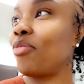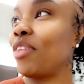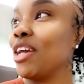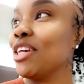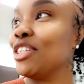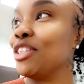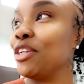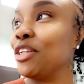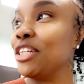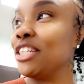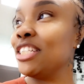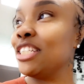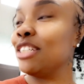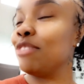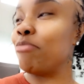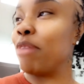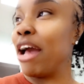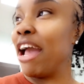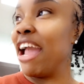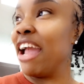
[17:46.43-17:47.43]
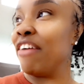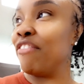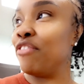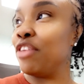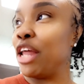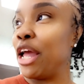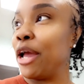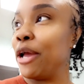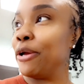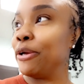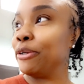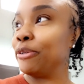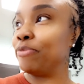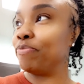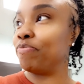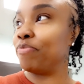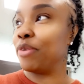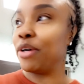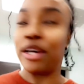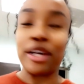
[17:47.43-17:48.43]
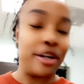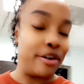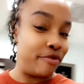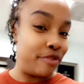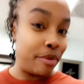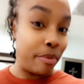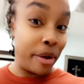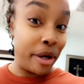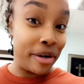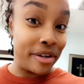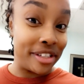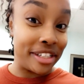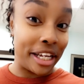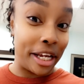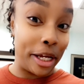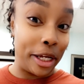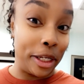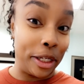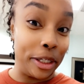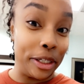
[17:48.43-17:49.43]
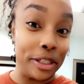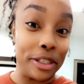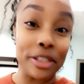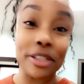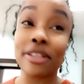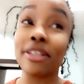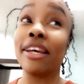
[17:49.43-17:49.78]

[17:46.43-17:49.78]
So this is my 8th day of the Parasite cleanse.